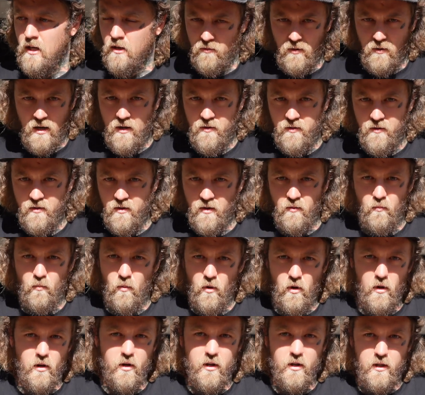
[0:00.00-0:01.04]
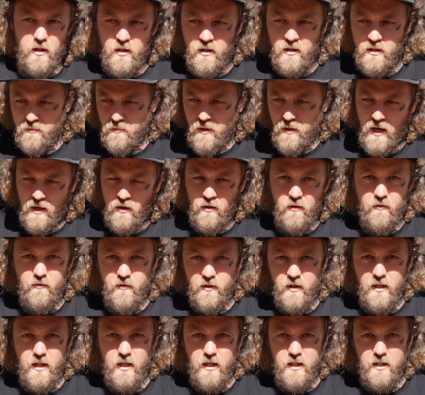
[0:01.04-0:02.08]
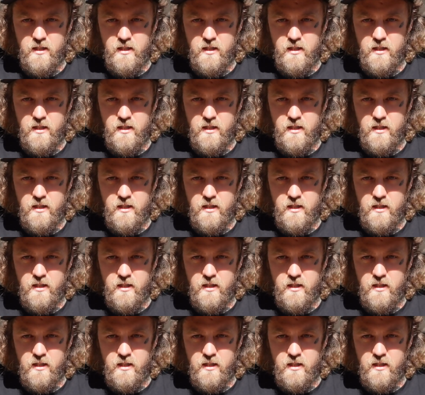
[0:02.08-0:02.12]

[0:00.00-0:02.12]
rather than working to pay off the gear.